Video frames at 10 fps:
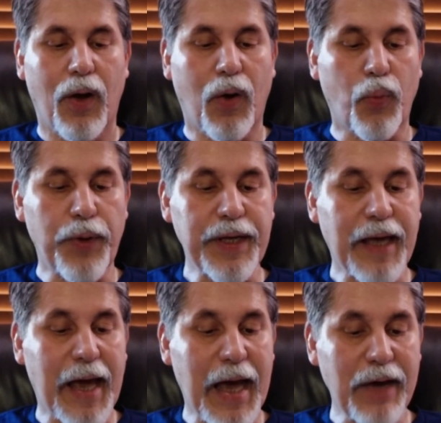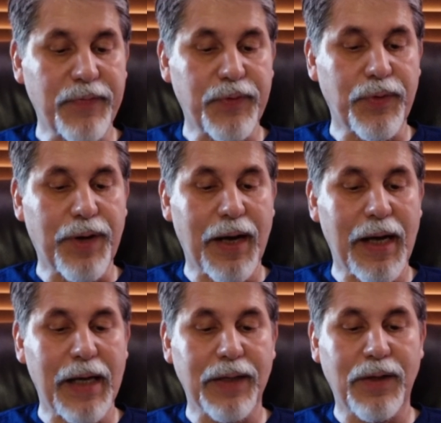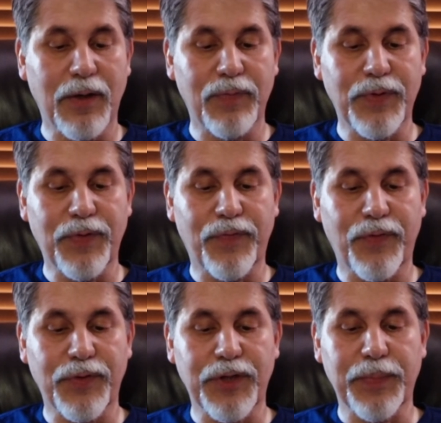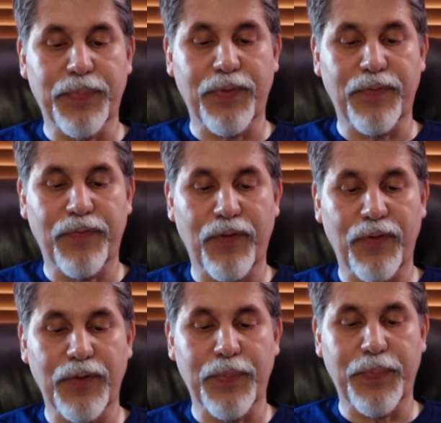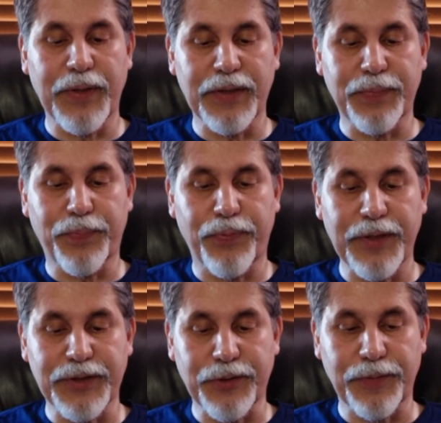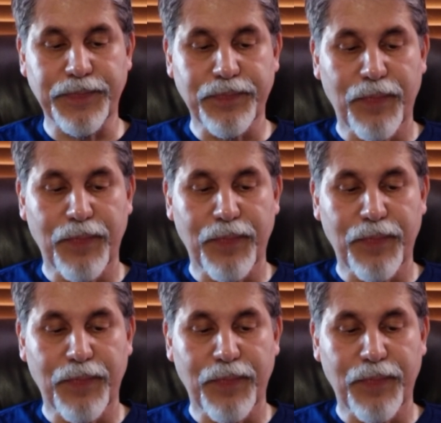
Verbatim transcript: A week after Raja covered for the preferred pe- preacher,